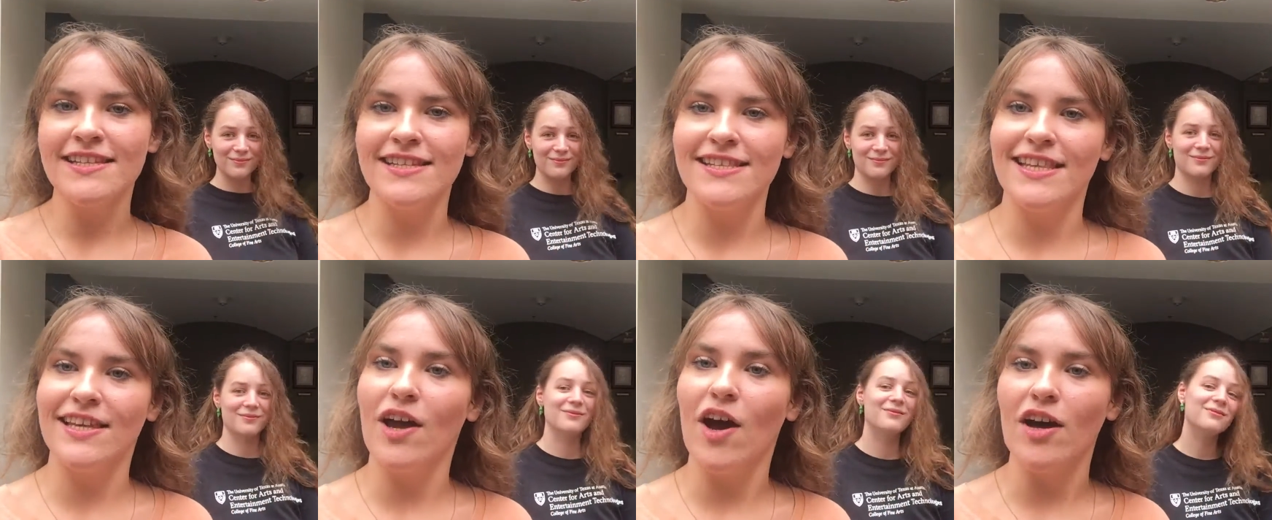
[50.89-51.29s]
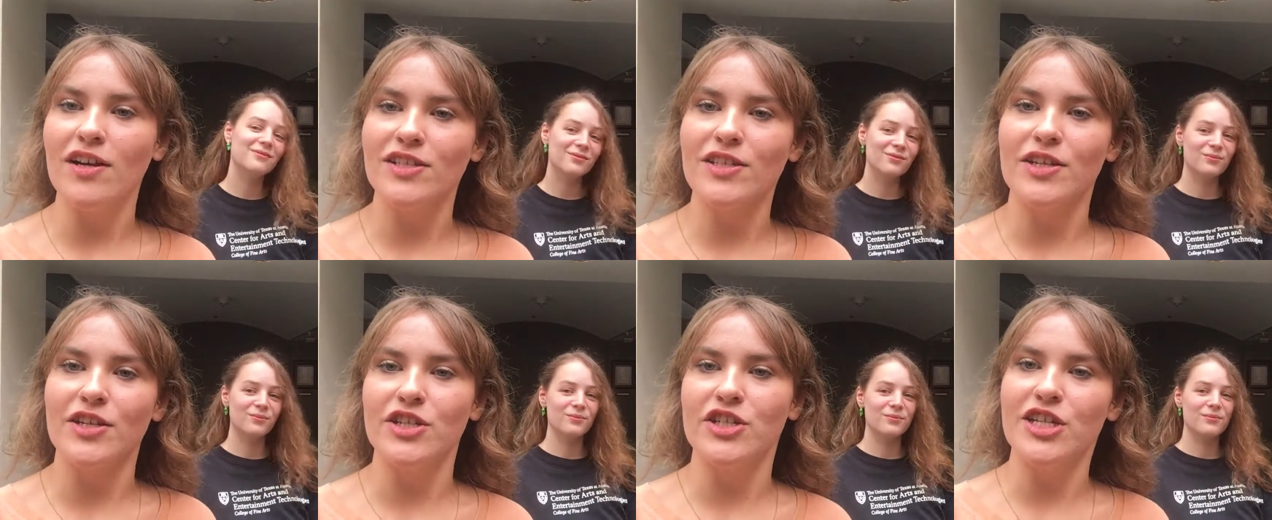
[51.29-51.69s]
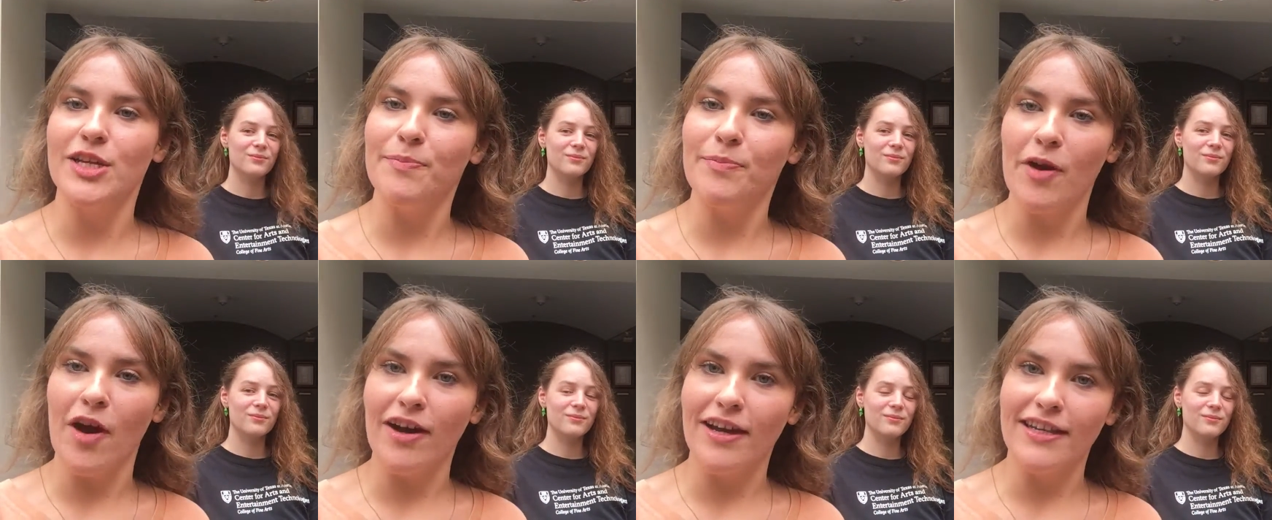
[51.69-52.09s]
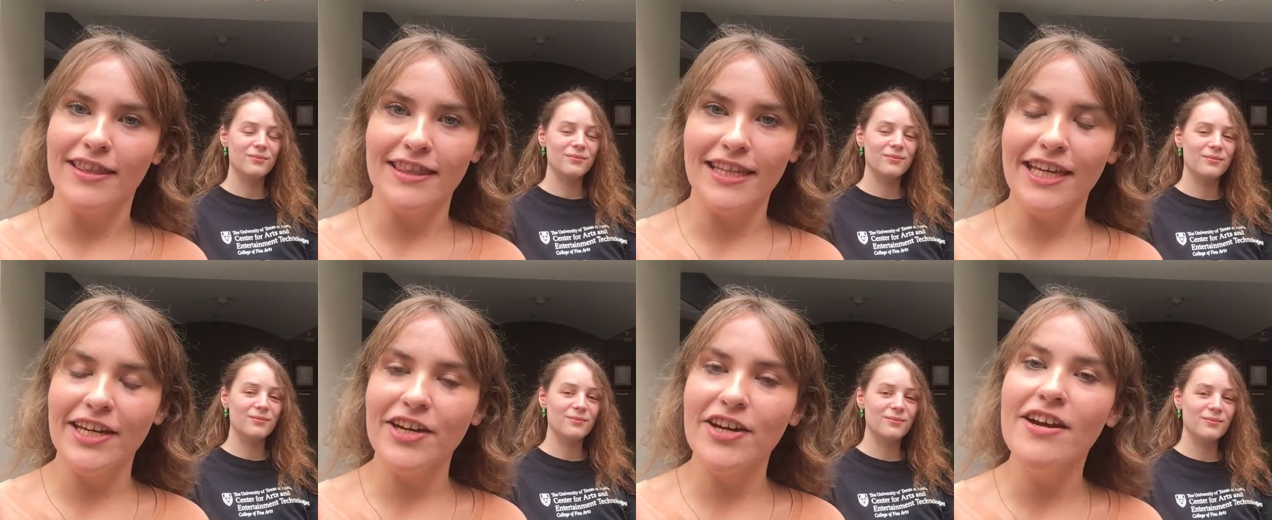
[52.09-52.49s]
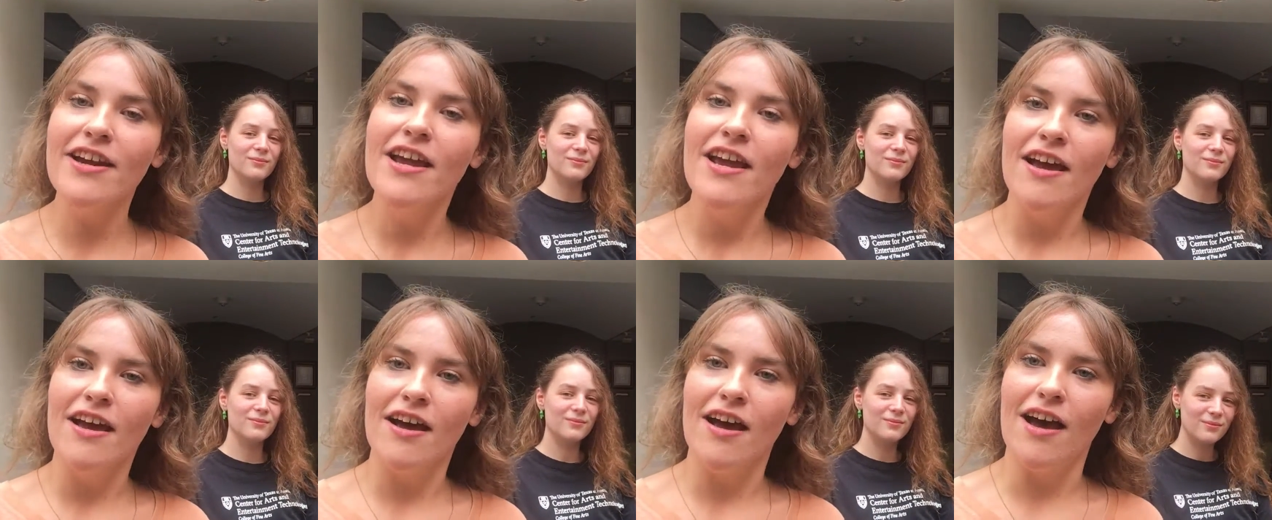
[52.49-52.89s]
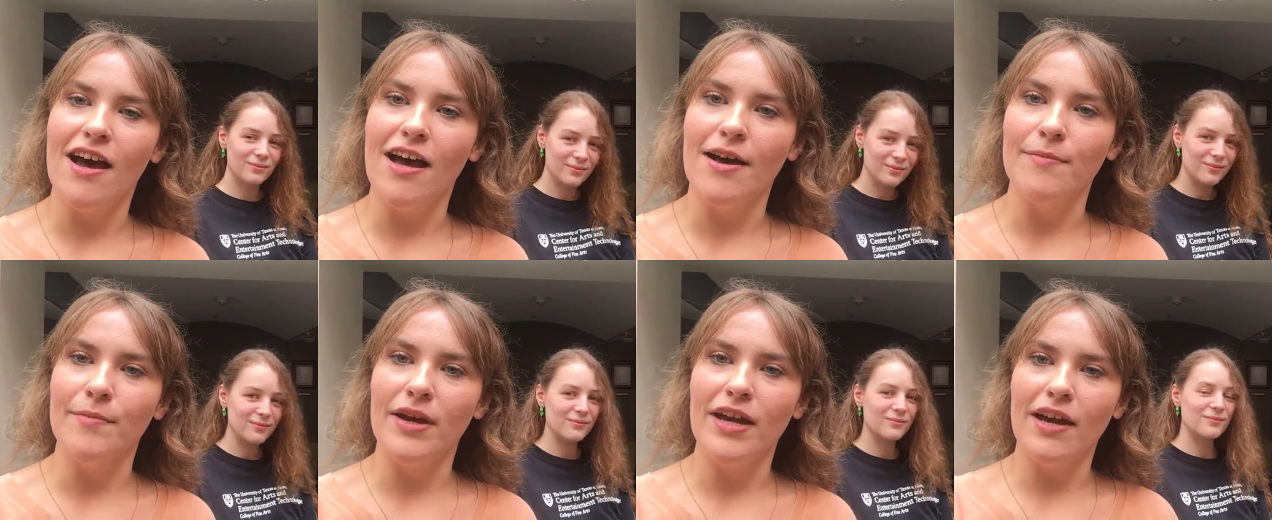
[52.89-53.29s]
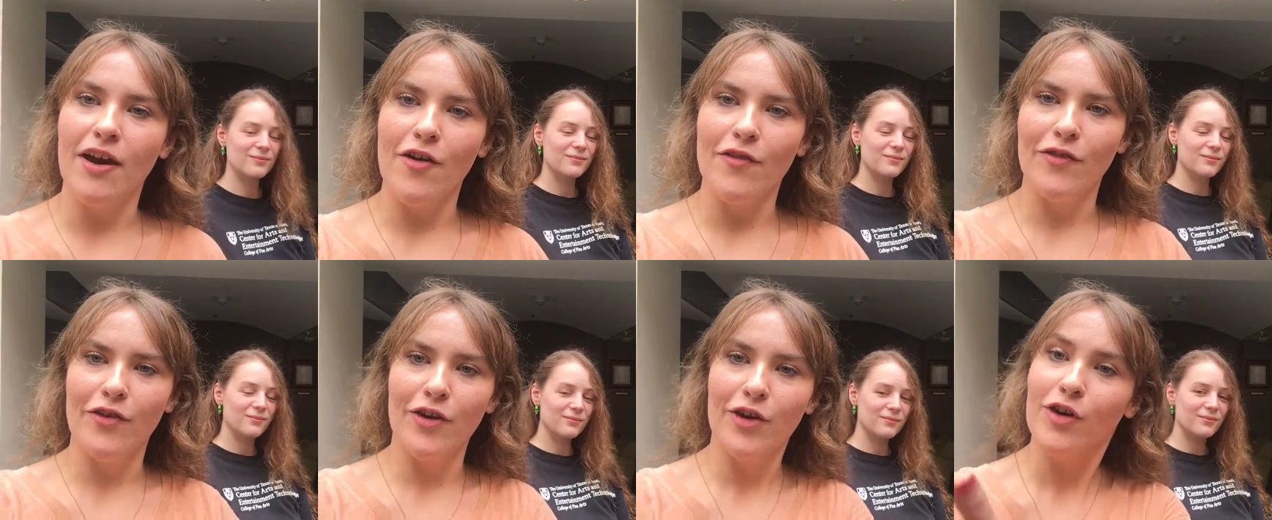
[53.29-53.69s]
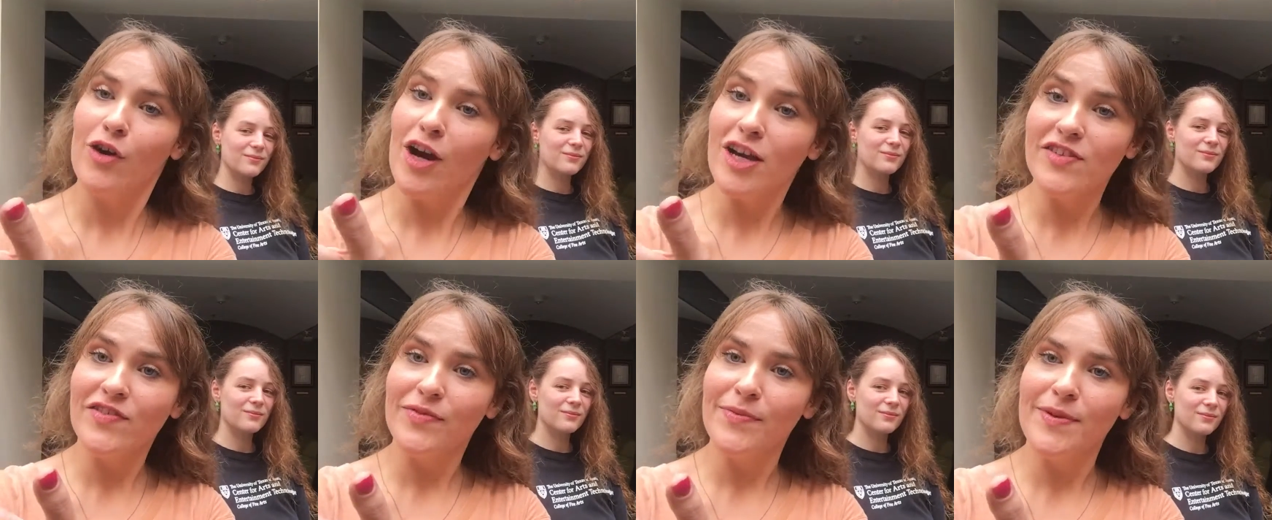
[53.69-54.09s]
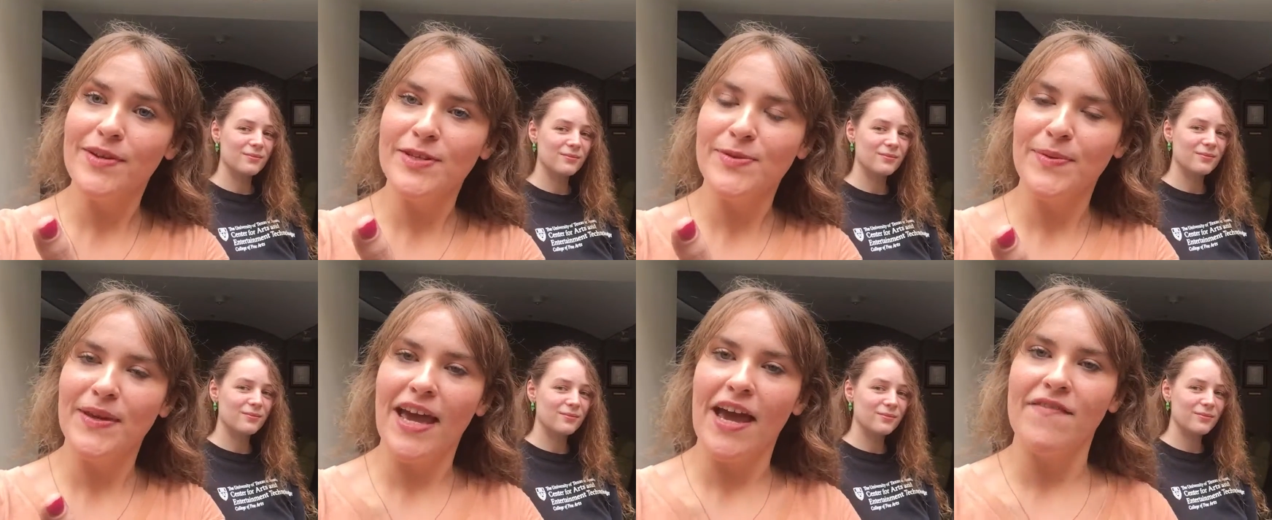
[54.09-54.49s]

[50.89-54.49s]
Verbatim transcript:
Speaker 1: This is the Oscar G. Brockett Theater. Um, over across from us we